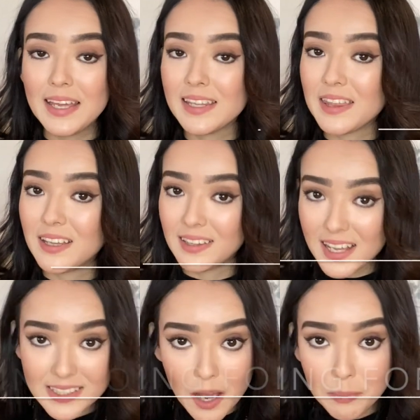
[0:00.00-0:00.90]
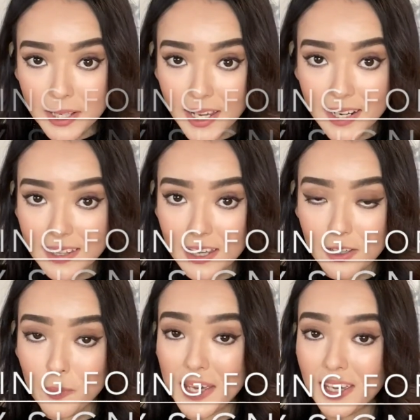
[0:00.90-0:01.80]
and the less complicated that
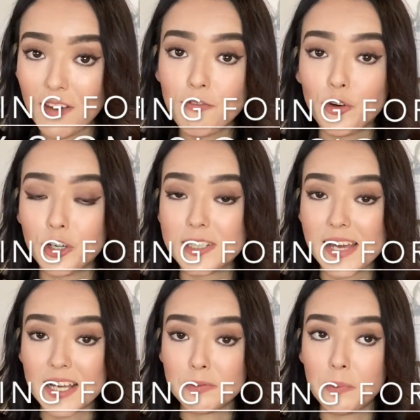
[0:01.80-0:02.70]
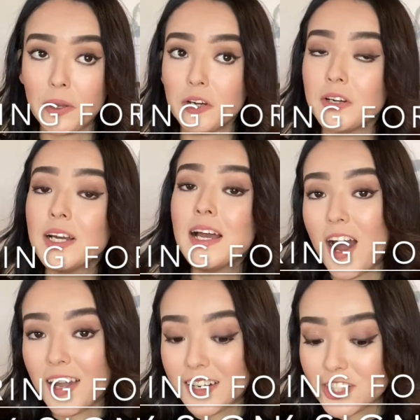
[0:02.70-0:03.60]
you make it for your tax preparer, I'm
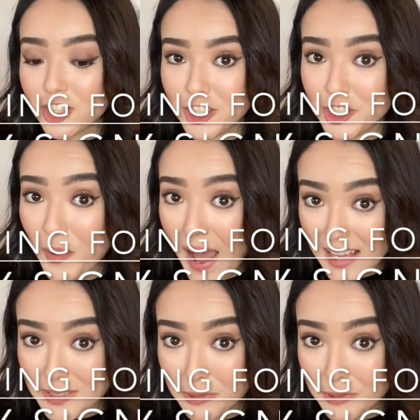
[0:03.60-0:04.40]
not going to charge you as